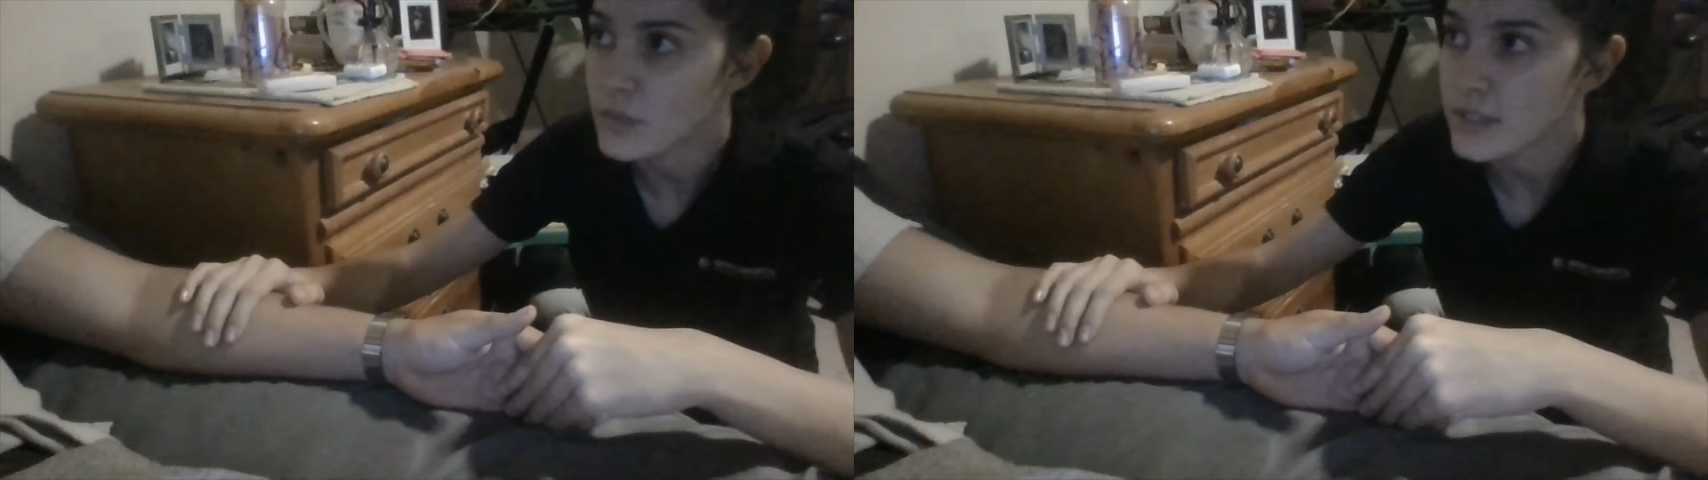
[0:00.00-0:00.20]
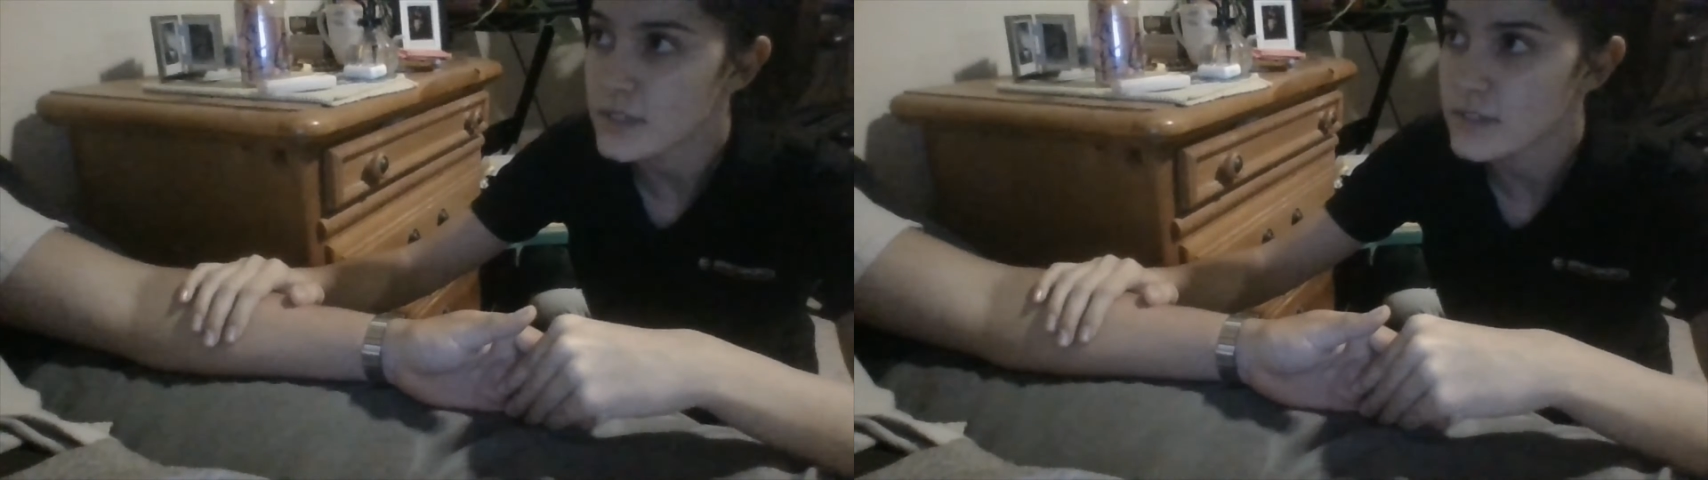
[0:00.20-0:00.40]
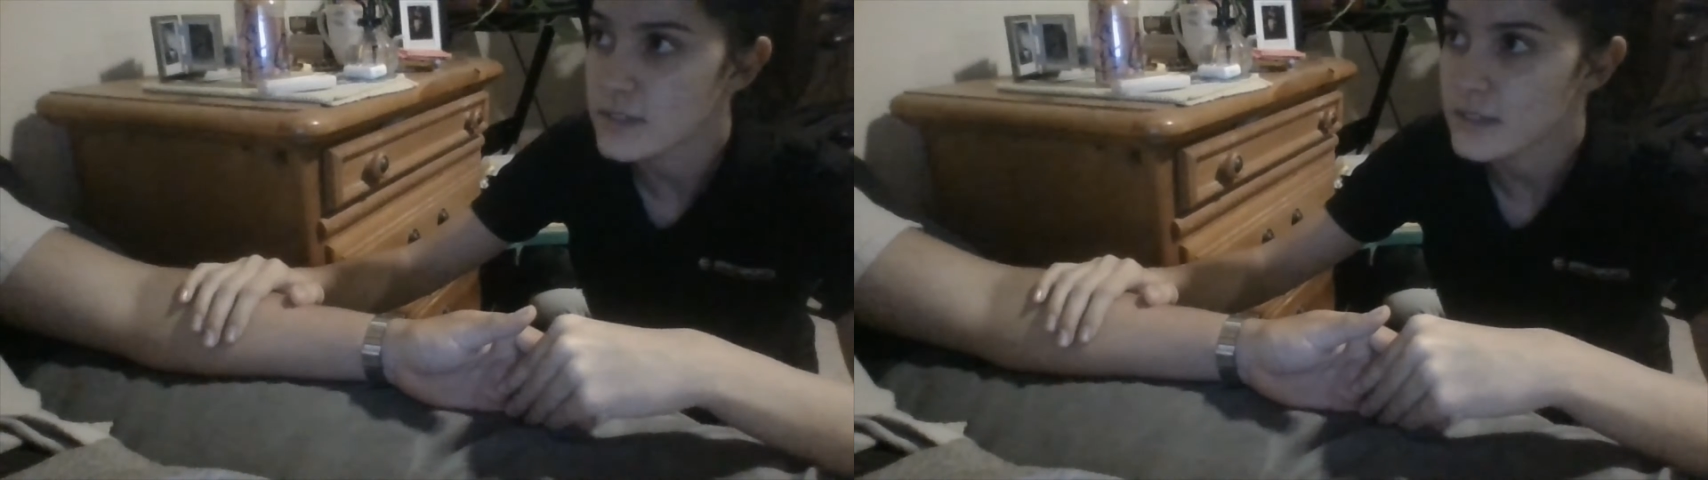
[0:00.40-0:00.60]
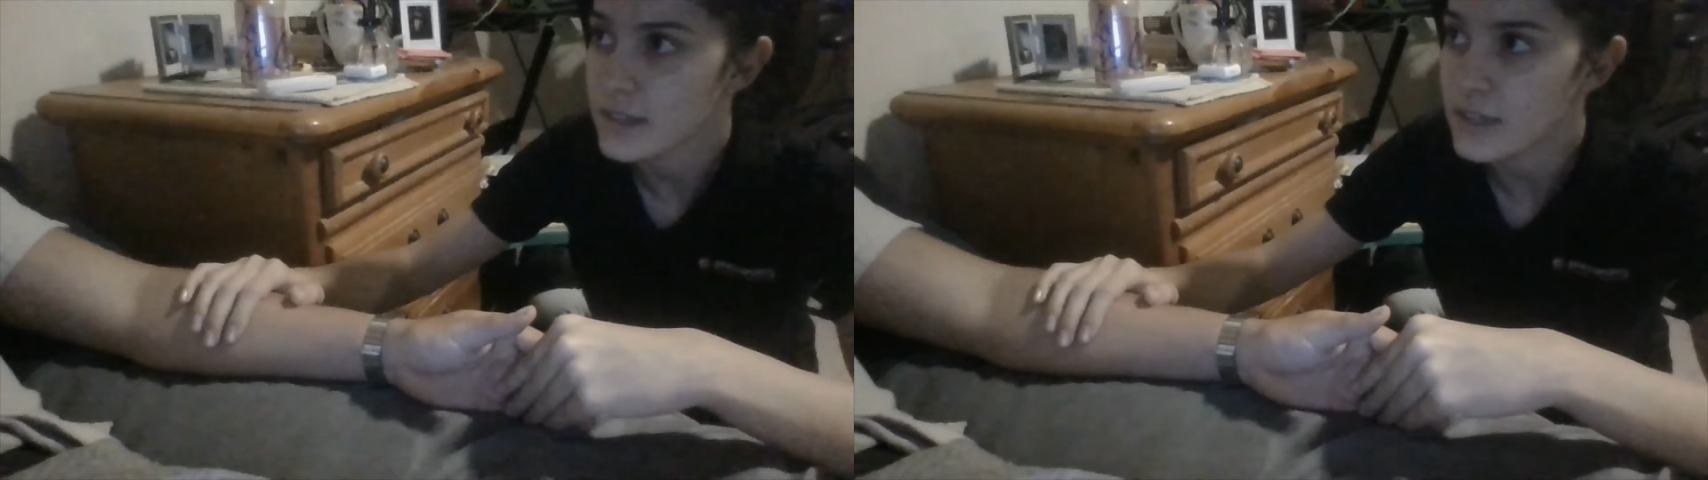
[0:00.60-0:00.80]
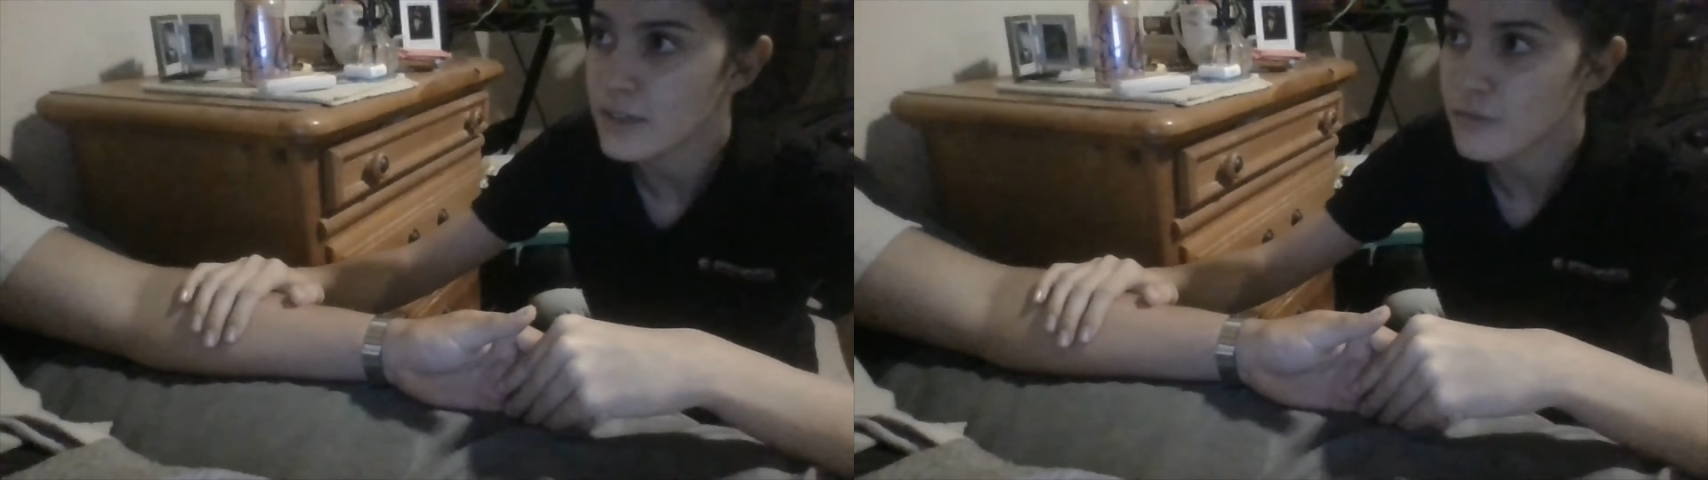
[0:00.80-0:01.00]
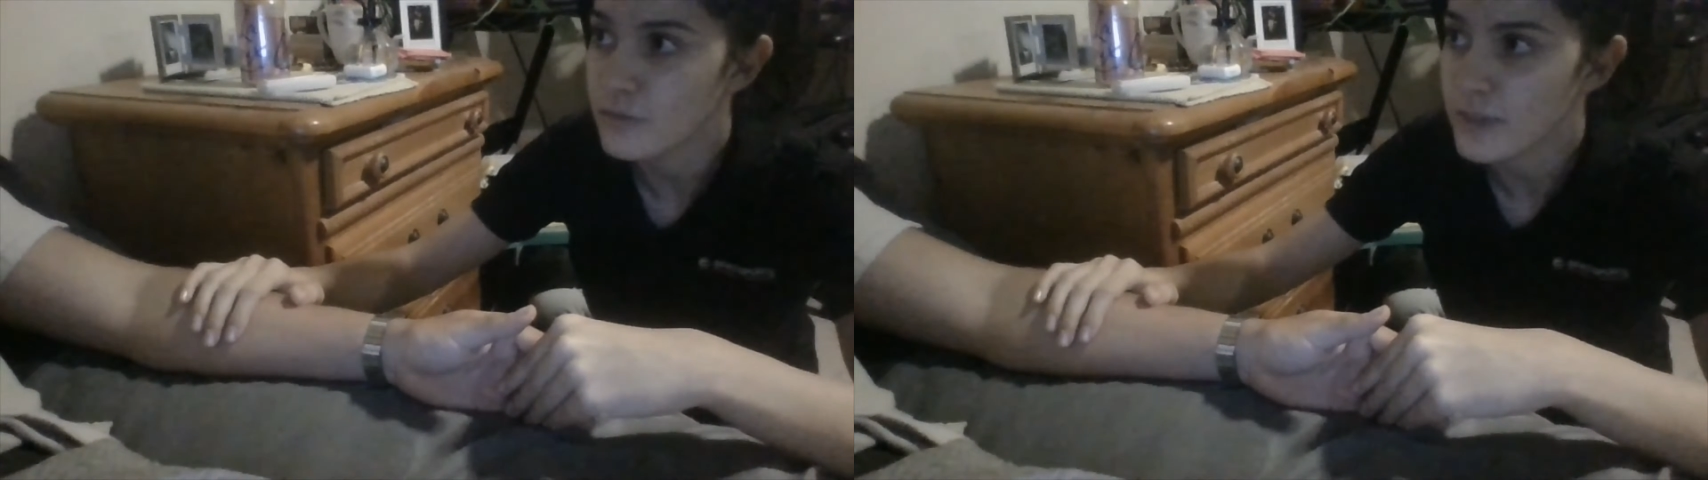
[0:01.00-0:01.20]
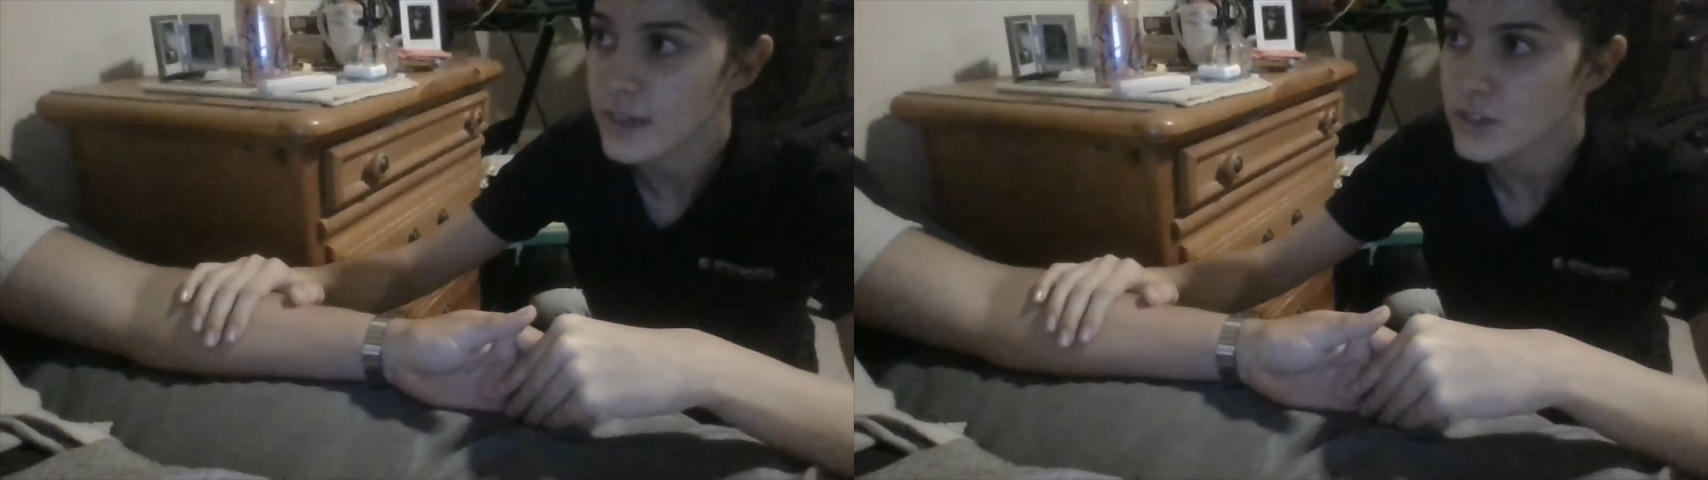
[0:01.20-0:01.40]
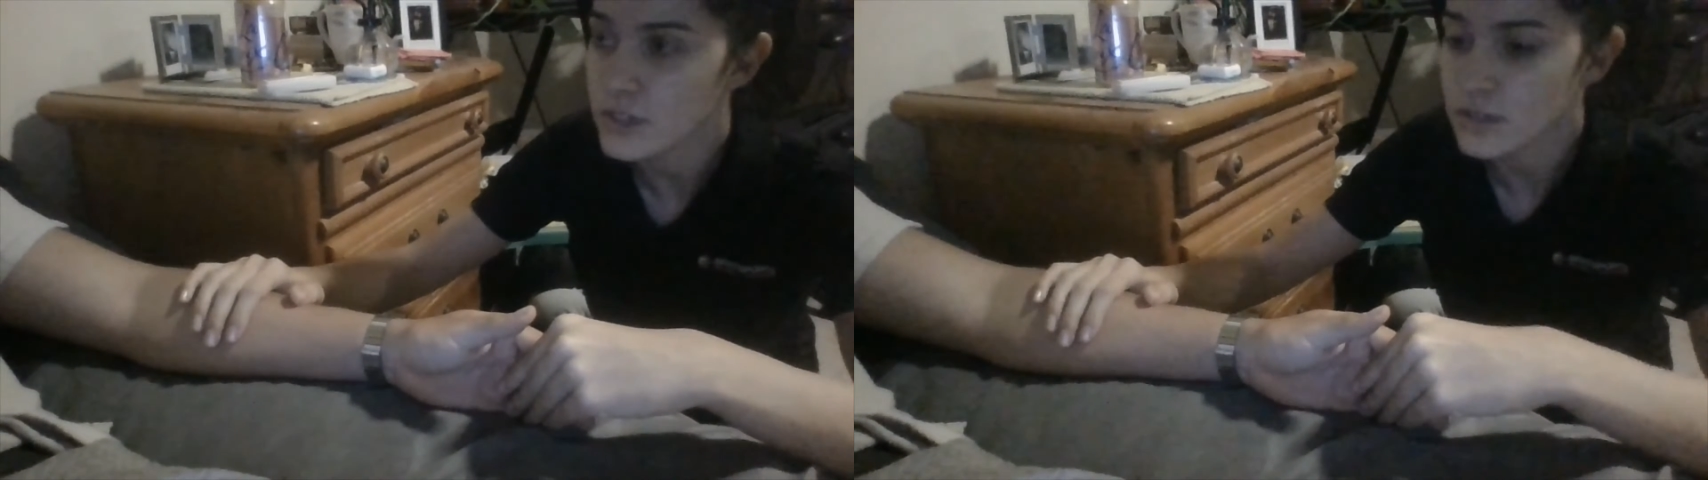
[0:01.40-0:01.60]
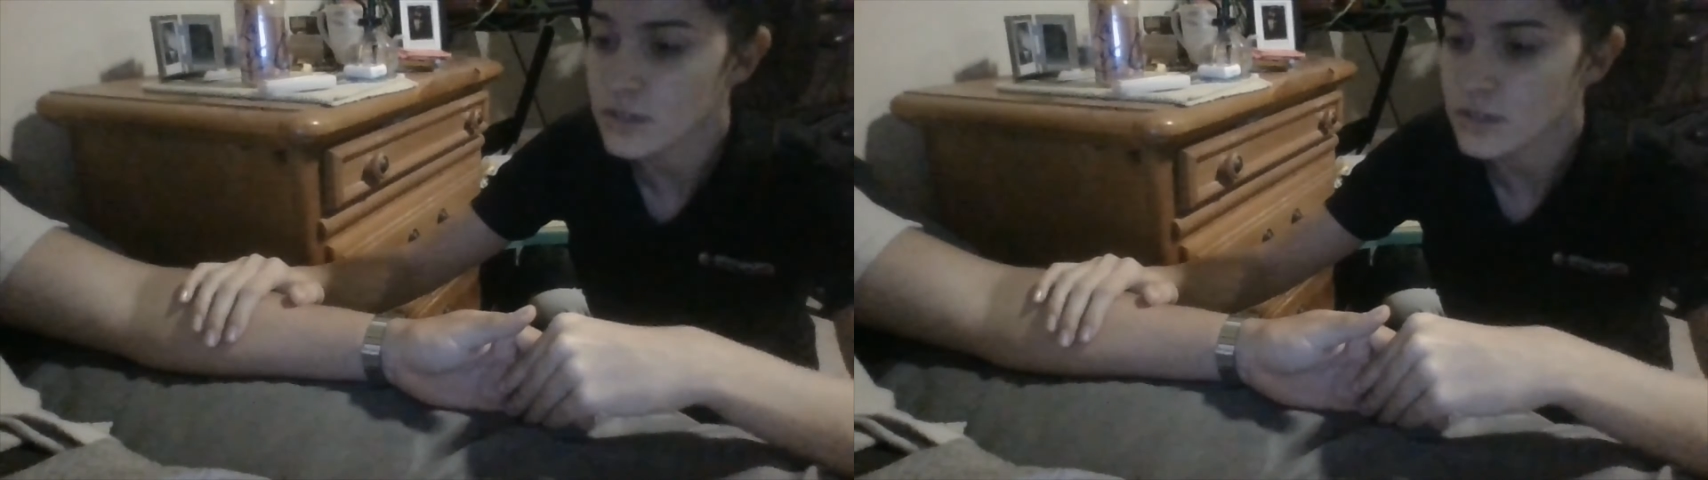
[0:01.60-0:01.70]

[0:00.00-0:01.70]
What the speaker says: wrist in flexion,